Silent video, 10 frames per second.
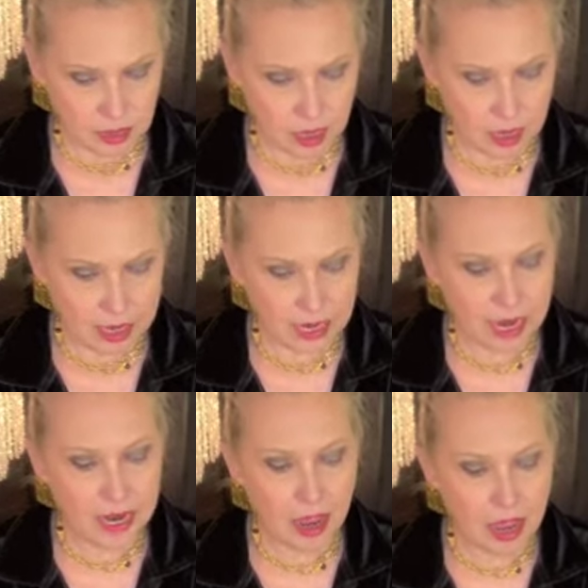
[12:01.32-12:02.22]
And
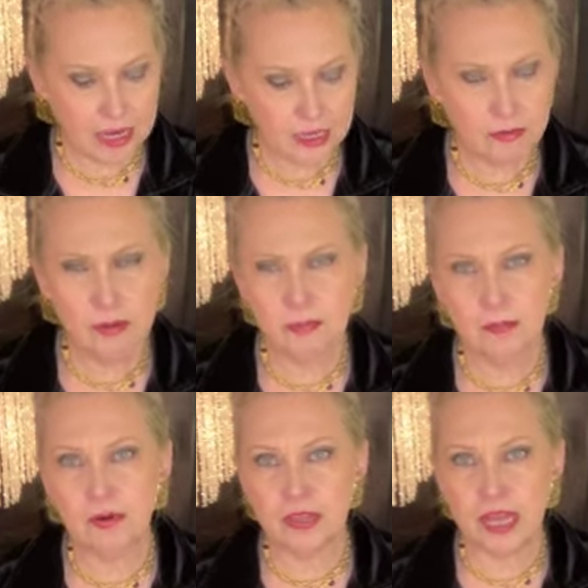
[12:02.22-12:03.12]
I do
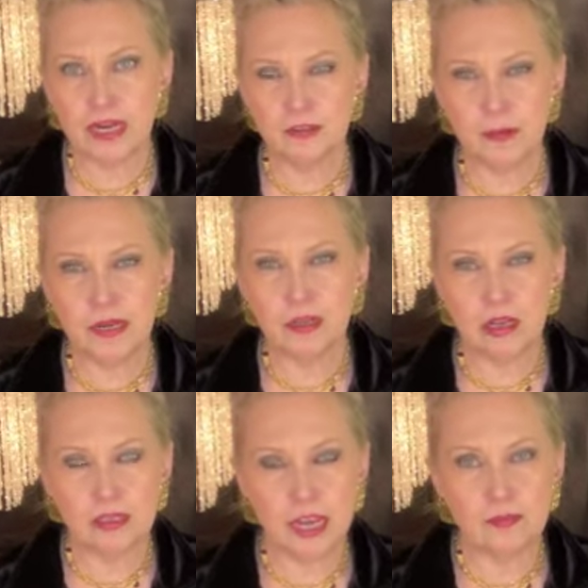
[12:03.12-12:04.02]
remember that. It's been a
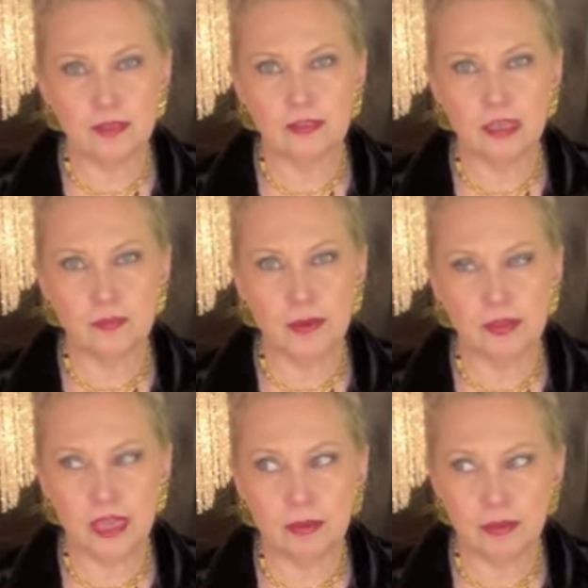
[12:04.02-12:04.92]
long time since I
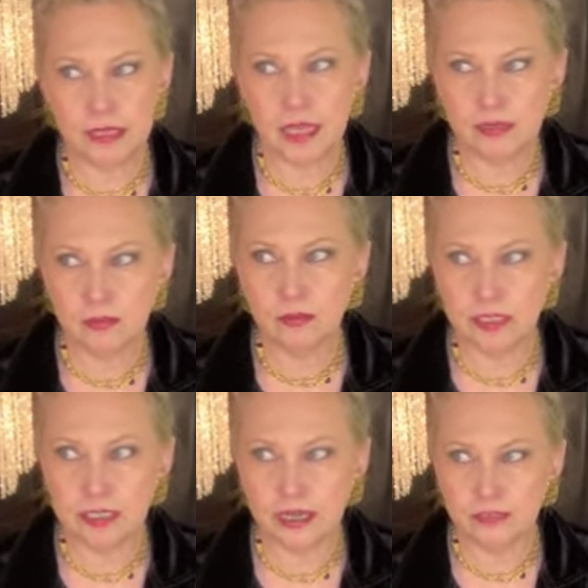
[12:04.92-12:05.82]
smelled that, but that is a really
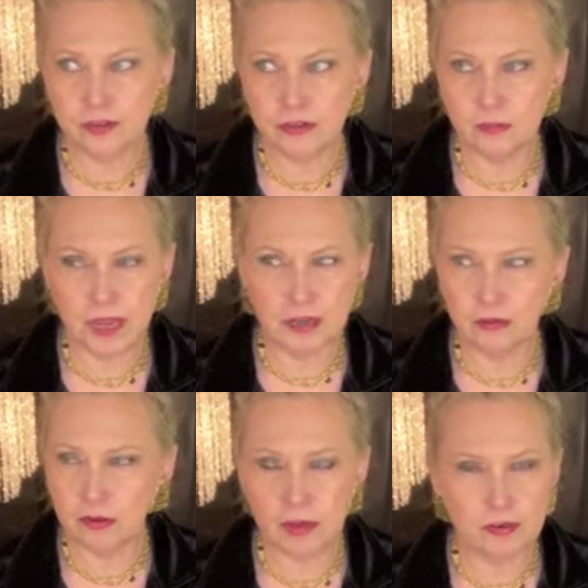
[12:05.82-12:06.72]
nice fragrance. I don't
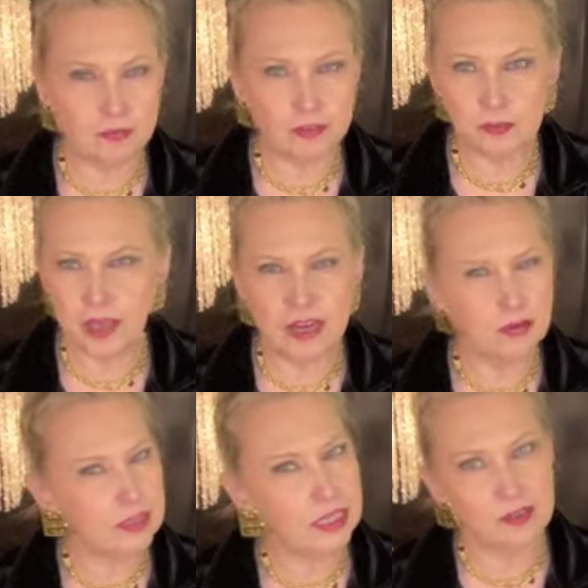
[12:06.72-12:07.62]
remember if it smells. I
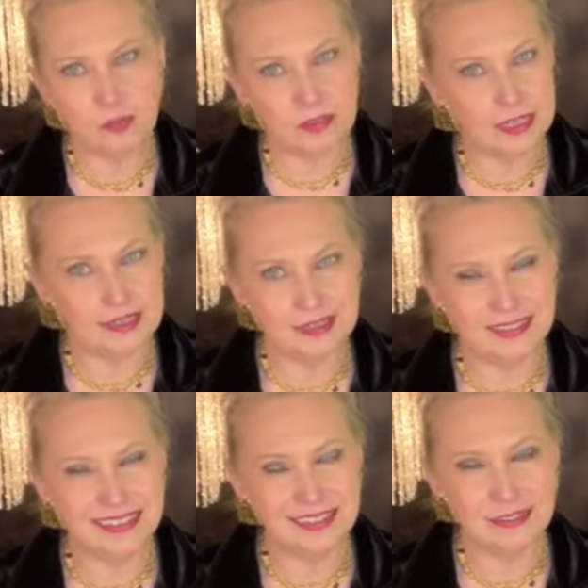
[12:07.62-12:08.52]
don't think it smells like
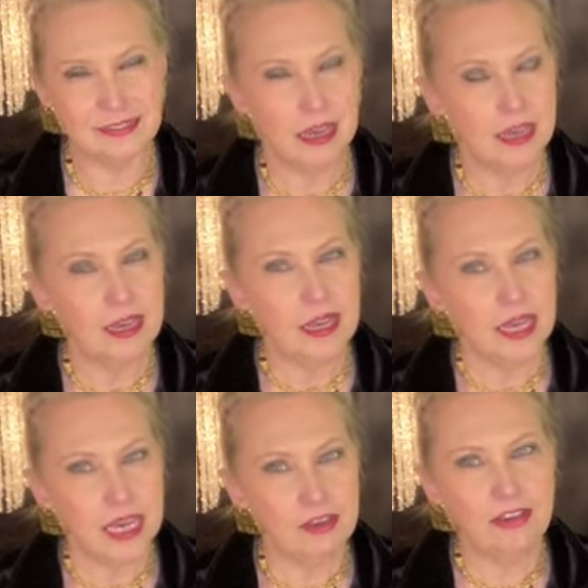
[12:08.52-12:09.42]
Ysatis, because
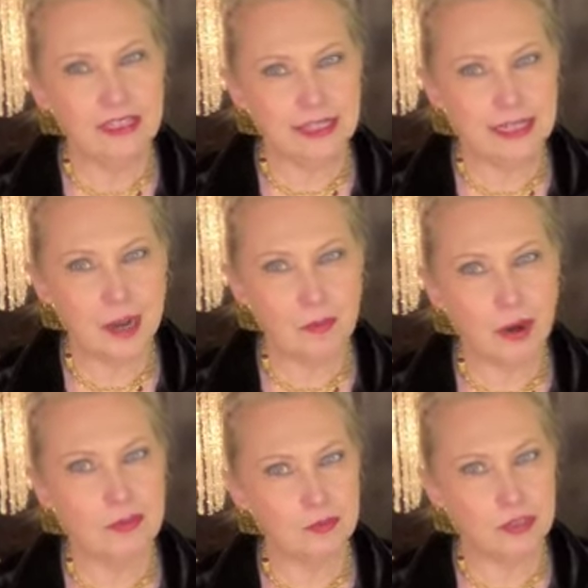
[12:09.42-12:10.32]
if it did, I
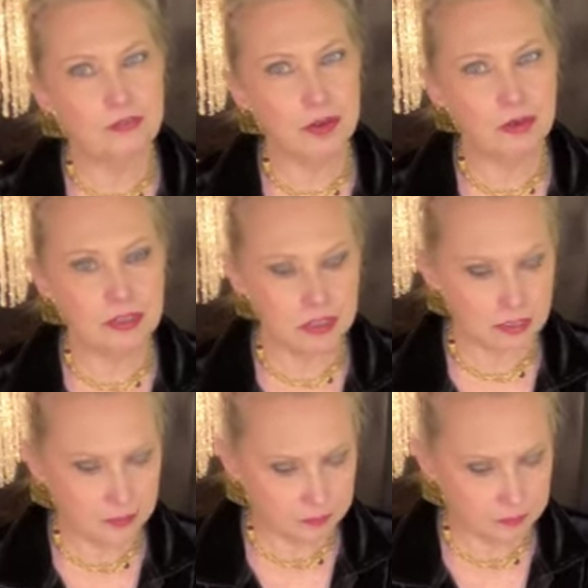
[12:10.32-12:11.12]
probably would have noticed.